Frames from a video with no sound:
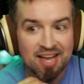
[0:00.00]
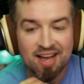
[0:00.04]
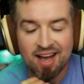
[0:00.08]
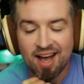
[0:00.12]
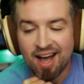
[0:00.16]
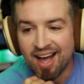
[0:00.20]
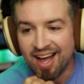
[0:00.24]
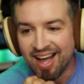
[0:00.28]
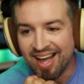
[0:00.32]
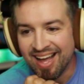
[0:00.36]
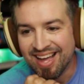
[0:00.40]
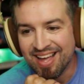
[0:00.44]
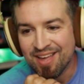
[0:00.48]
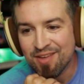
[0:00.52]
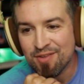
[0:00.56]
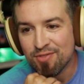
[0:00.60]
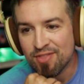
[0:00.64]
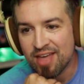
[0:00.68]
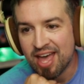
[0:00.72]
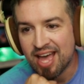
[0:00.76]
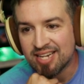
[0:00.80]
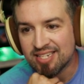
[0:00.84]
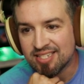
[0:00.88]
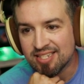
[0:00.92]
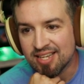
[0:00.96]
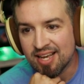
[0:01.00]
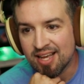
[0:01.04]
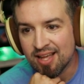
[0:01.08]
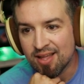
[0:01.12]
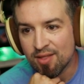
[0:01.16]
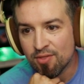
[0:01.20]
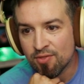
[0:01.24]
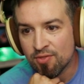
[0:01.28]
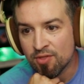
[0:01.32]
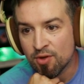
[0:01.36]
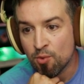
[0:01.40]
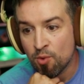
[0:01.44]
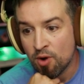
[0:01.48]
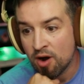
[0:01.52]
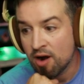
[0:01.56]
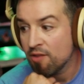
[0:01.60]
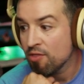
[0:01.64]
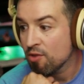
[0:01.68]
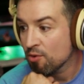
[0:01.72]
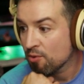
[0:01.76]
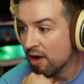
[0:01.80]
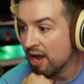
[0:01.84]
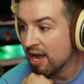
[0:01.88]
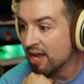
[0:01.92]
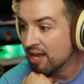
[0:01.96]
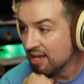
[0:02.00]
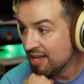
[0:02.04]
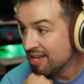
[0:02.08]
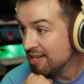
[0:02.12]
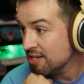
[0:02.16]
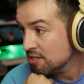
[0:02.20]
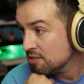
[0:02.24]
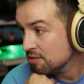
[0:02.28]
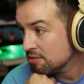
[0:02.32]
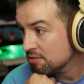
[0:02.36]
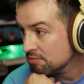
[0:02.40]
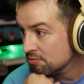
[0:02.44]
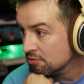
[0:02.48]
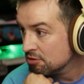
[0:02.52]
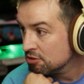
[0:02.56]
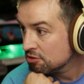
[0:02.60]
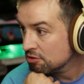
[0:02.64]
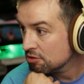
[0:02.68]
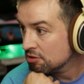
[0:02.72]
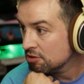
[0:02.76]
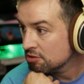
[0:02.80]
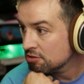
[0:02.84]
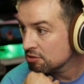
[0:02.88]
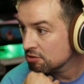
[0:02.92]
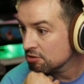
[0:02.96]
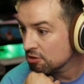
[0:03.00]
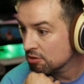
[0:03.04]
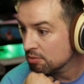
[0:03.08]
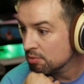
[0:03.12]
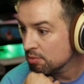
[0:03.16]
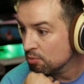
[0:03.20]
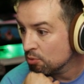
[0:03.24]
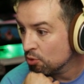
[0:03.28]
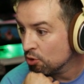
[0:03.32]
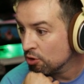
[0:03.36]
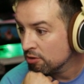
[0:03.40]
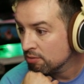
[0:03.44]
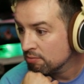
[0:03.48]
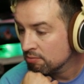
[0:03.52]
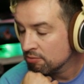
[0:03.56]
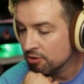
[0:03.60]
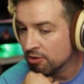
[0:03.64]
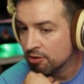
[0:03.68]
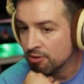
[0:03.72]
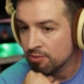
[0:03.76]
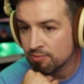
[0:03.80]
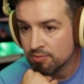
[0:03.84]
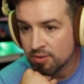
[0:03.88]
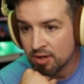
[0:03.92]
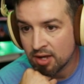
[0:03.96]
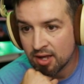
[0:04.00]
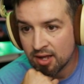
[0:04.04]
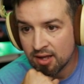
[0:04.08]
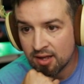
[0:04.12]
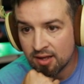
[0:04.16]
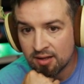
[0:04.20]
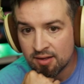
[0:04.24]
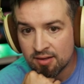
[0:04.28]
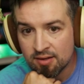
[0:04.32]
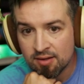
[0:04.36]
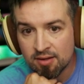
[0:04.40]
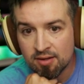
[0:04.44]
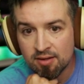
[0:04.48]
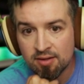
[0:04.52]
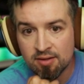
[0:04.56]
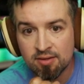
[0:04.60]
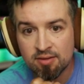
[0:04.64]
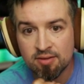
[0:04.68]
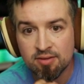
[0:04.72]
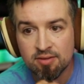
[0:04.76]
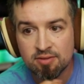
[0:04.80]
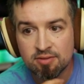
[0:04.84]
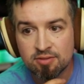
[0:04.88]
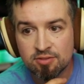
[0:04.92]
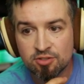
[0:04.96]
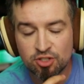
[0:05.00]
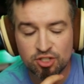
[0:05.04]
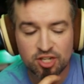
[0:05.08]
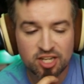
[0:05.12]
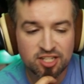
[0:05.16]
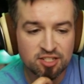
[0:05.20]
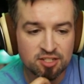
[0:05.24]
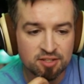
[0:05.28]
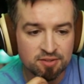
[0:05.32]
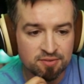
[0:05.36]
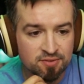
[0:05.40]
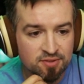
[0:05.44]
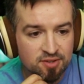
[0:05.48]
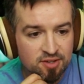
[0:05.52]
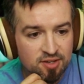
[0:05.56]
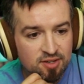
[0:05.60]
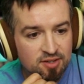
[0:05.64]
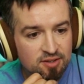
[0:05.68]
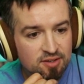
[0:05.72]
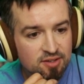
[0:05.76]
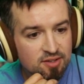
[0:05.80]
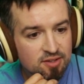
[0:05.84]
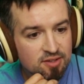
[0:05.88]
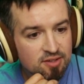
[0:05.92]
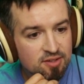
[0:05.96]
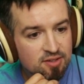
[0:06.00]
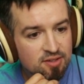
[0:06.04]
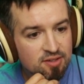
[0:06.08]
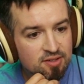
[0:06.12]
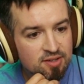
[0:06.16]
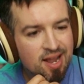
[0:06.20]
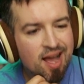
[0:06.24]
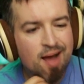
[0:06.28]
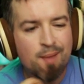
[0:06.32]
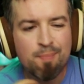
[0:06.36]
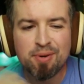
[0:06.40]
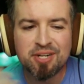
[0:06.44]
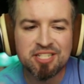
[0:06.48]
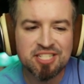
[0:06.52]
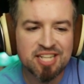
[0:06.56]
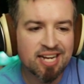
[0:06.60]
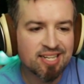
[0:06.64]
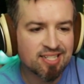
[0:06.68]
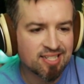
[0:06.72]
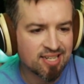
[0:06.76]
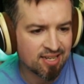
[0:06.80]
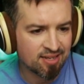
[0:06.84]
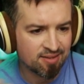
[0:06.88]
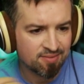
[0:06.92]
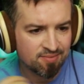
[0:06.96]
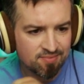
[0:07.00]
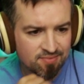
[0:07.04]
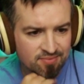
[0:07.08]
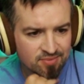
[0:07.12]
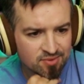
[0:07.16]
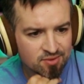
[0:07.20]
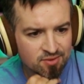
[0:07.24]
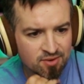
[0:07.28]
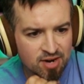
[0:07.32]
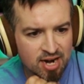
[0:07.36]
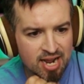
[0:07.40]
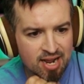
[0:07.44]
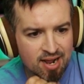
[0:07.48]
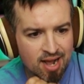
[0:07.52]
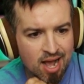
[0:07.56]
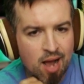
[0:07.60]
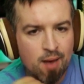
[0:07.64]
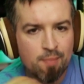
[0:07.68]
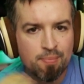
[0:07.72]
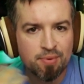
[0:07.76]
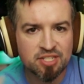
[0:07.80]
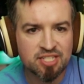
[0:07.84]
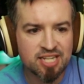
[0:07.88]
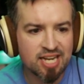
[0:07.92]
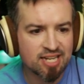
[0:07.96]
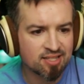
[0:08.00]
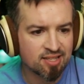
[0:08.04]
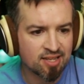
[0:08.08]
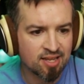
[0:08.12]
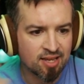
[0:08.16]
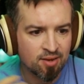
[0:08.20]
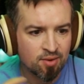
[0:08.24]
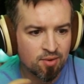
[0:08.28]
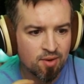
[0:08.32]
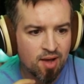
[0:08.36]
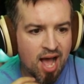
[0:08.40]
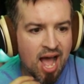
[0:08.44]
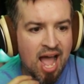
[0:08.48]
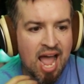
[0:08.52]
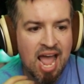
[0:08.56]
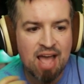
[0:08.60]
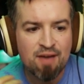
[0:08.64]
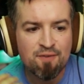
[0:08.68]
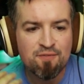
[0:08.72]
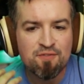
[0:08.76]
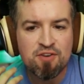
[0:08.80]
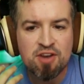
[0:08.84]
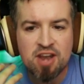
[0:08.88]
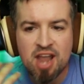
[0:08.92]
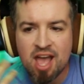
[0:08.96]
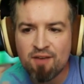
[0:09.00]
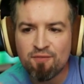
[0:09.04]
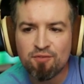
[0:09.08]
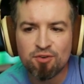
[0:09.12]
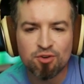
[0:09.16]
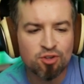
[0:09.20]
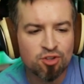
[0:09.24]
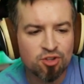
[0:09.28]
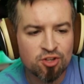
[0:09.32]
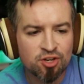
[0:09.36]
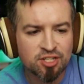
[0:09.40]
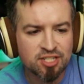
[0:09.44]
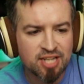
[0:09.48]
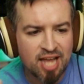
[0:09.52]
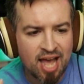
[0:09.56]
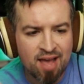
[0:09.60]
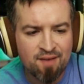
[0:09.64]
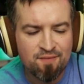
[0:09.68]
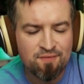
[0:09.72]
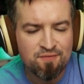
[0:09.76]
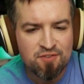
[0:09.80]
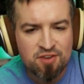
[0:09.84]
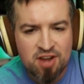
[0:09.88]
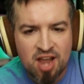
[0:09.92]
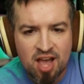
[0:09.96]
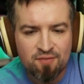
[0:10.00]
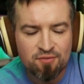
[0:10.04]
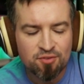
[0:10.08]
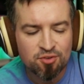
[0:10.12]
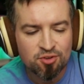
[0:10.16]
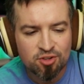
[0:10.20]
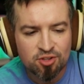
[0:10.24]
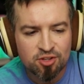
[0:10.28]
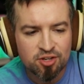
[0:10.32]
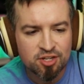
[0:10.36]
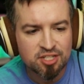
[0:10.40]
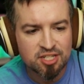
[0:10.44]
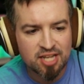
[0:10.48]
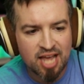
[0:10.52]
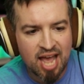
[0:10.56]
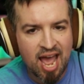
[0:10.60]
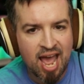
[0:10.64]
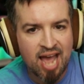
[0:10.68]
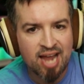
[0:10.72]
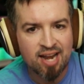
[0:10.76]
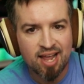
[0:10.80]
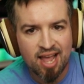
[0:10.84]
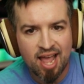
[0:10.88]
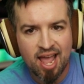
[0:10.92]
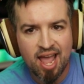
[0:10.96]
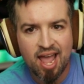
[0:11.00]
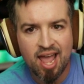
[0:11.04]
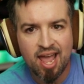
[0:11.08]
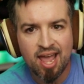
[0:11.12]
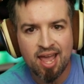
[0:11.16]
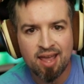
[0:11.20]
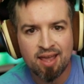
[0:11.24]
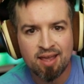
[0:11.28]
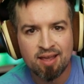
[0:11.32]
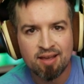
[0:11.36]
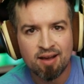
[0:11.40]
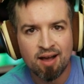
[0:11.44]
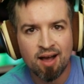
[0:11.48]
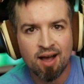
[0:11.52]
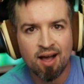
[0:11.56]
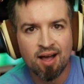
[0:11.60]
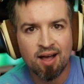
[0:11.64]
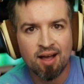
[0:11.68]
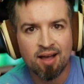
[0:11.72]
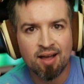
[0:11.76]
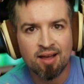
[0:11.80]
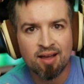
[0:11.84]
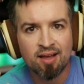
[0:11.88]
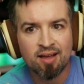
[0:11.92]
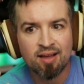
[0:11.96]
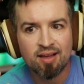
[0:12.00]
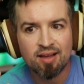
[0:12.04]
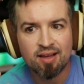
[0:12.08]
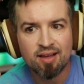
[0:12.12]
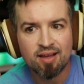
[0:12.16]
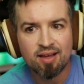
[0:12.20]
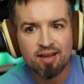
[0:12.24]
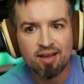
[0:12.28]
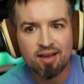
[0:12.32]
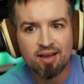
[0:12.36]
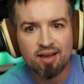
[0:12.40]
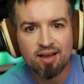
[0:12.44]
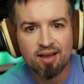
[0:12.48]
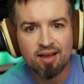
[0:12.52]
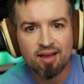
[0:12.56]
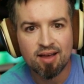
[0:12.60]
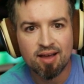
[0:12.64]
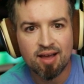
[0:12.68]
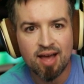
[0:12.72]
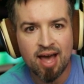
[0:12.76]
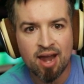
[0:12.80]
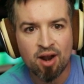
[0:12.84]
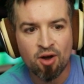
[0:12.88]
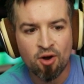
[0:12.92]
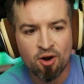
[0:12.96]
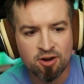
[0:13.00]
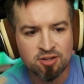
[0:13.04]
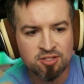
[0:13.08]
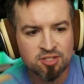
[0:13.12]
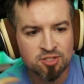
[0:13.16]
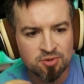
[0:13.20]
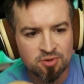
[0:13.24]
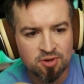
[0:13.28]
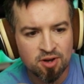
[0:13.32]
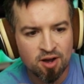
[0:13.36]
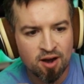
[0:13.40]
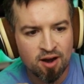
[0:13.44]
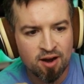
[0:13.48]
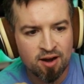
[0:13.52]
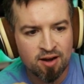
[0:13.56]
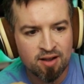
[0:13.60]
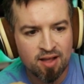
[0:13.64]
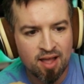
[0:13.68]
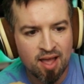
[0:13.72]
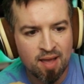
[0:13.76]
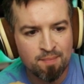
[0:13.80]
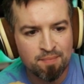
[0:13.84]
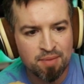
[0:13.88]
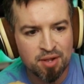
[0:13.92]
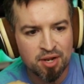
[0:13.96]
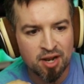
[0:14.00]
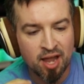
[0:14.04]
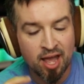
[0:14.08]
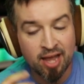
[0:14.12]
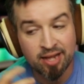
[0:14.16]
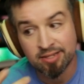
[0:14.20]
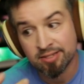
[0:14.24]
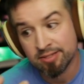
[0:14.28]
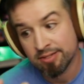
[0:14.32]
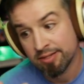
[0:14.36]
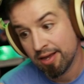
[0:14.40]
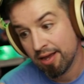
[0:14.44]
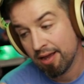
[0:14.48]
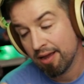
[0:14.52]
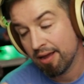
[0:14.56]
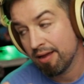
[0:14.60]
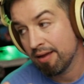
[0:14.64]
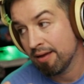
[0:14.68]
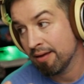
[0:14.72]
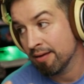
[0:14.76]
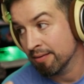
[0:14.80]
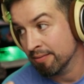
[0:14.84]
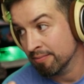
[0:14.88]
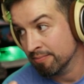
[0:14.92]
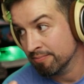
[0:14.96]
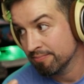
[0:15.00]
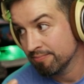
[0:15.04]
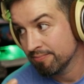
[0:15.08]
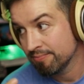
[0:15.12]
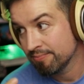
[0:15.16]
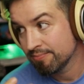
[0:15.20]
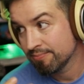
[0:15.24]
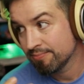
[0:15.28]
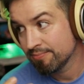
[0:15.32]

uh, that uh, the one on the right is is, is a little bit more, you know, uh, uh, suggestive. Now I'm projecting, right? I'm projecting. I have never looked, I've never looked at a, uh, had a Hearthstone card and been like, damn.